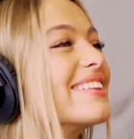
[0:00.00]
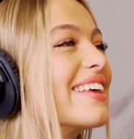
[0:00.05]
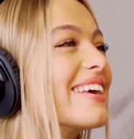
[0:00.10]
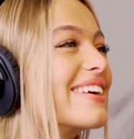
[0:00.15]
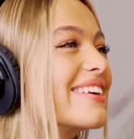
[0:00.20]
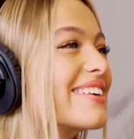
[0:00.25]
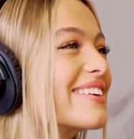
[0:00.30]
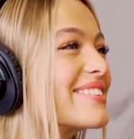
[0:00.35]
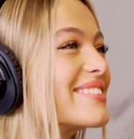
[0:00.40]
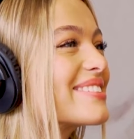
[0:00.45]

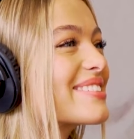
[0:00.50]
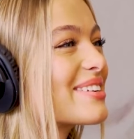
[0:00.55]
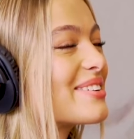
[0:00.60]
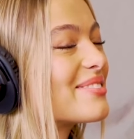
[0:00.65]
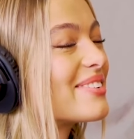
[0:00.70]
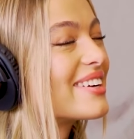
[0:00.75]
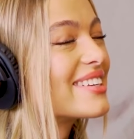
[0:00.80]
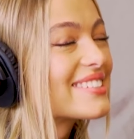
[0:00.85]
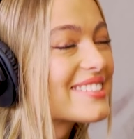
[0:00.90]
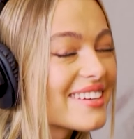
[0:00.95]
Thank you so
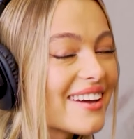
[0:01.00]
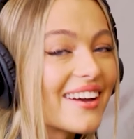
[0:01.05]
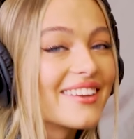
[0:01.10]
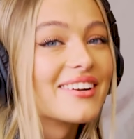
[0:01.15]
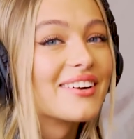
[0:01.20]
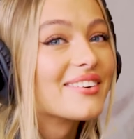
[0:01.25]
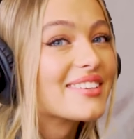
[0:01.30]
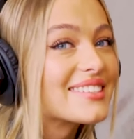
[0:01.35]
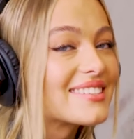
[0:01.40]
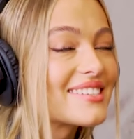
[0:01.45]
much. Yeah,
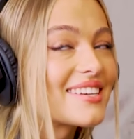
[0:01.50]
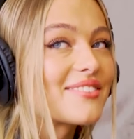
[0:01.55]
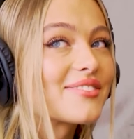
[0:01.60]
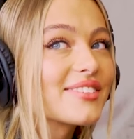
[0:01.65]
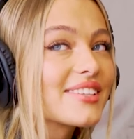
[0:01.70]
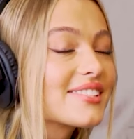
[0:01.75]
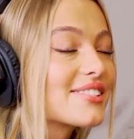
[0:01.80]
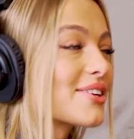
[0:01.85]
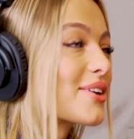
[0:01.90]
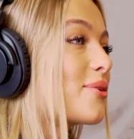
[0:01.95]
no, it
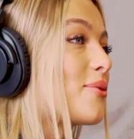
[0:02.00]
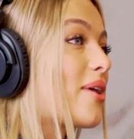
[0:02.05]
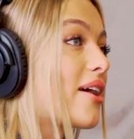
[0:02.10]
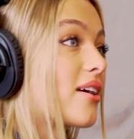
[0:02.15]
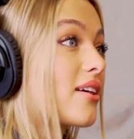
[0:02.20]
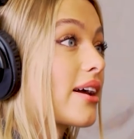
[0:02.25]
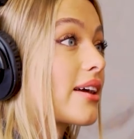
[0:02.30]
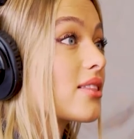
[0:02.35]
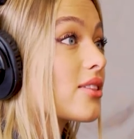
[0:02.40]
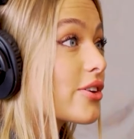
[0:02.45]
definitely took a
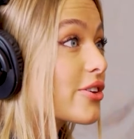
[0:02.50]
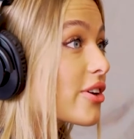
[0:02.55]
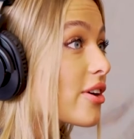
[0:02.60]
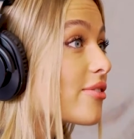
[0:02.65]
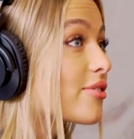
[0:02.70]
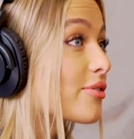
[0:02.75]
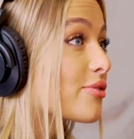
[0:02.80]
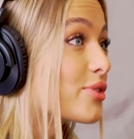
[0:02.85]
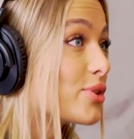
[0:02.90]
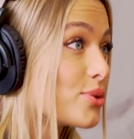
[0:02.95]
while. I learned
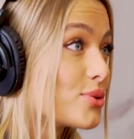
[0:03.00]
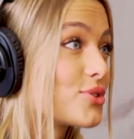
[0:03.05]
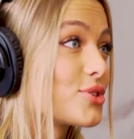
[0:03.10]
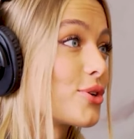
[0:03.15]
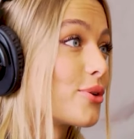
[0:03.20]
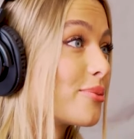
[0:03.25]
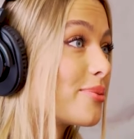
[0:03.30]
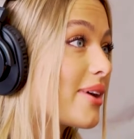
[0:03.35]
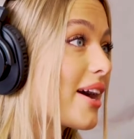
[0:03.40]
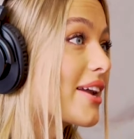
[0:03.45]
off of
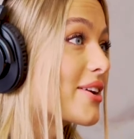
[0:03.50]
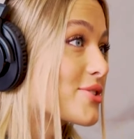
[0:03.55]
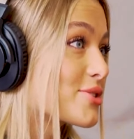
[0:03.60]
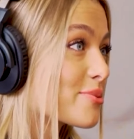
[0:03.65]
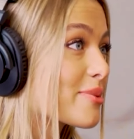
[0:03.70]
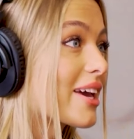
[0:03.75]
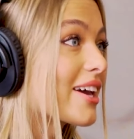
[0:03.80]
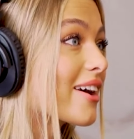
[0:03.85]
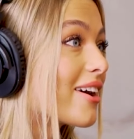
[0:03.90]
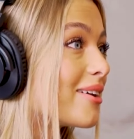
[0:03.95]
YouTube how to do
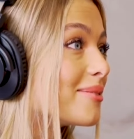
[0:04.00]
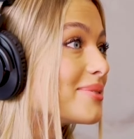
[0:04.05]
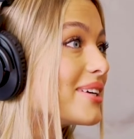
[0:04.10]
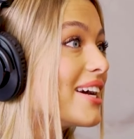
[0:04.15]
makeup.